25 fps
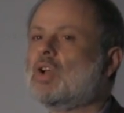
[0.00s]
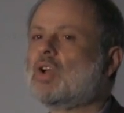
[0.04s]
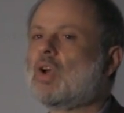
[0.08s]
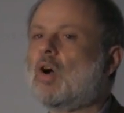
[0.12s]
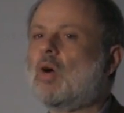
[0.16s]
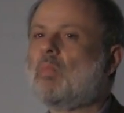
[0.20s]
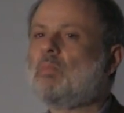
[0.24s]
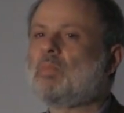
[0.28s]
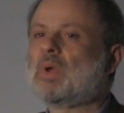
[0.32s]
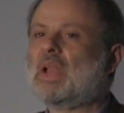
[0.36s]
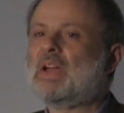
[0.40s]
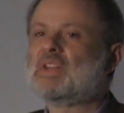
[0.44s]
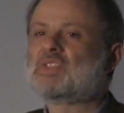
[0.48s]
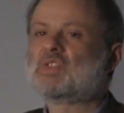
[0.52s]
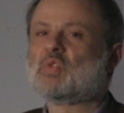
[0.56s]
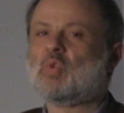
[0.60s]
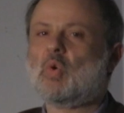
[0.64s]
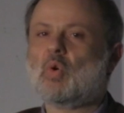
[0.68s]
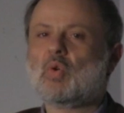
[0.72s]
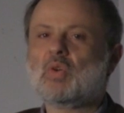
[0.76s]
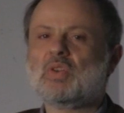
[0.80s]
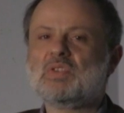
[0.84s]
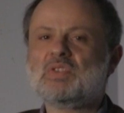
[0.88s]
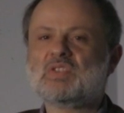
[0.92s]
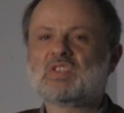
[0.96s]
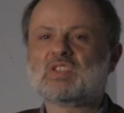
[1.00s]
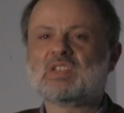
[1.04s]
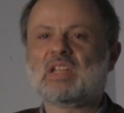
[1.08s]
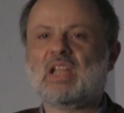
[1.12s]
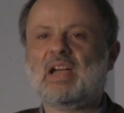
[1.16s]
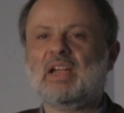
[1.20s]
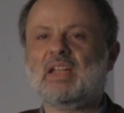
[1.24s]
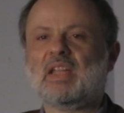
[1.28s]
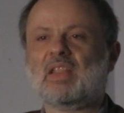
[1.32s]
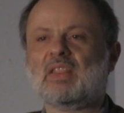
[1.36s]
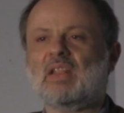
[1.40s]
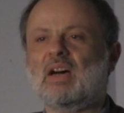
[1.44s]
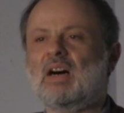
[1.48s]
complex organs
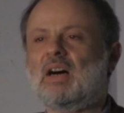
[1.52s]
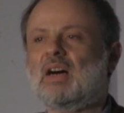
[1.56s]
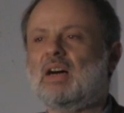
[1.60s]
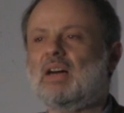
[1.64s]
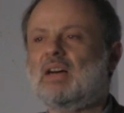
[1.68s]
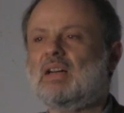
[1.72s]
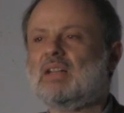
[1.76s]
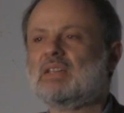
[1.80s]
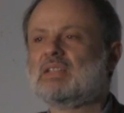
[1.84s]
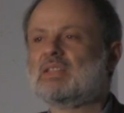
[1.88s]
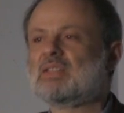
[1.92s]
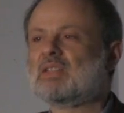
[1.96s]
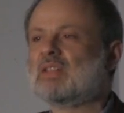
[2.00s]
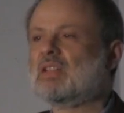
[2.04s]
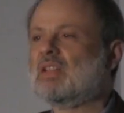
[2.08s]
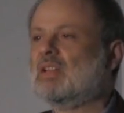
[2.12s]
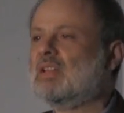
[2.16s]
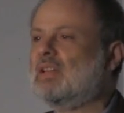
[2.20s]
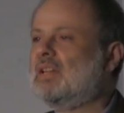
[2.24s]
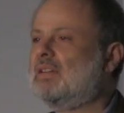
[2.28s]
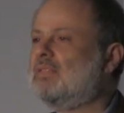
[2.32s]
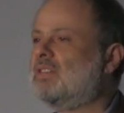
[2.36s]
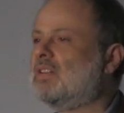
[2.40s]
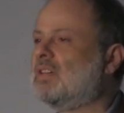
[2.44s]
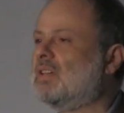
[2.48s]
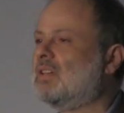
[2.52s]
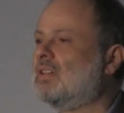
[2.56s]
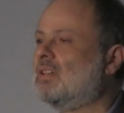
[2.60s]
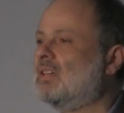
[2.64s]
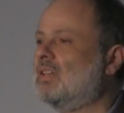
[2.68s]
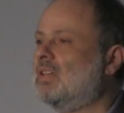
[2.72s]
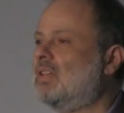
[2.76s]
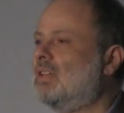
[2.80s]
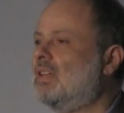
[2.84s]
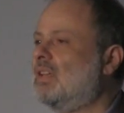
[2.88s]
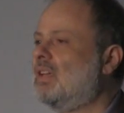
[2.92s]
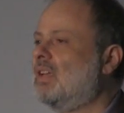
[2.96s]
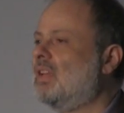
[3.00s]
like the heart, the liver,
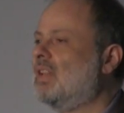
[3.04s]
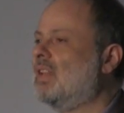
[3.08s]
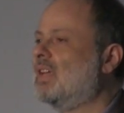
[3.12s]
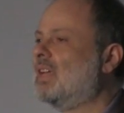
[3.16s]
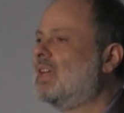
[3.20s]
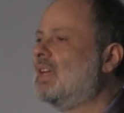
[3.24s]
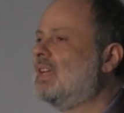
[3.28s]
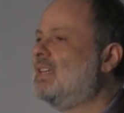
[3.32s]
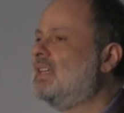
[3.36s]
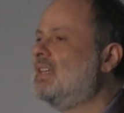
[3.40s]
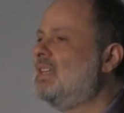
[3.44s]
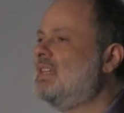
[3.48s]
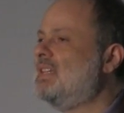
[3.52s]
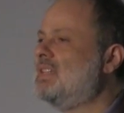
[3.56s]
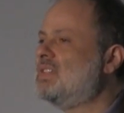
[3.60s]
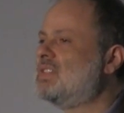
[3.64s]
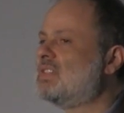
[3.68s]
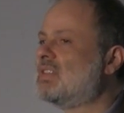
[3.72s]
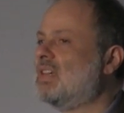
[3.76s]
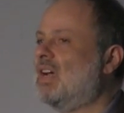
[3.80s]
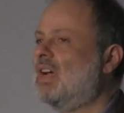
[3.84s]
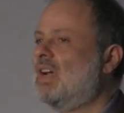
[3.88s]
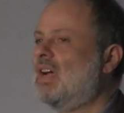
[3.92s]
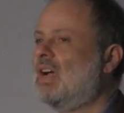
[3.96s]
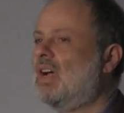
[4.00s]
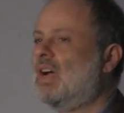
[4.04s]
the kidneys,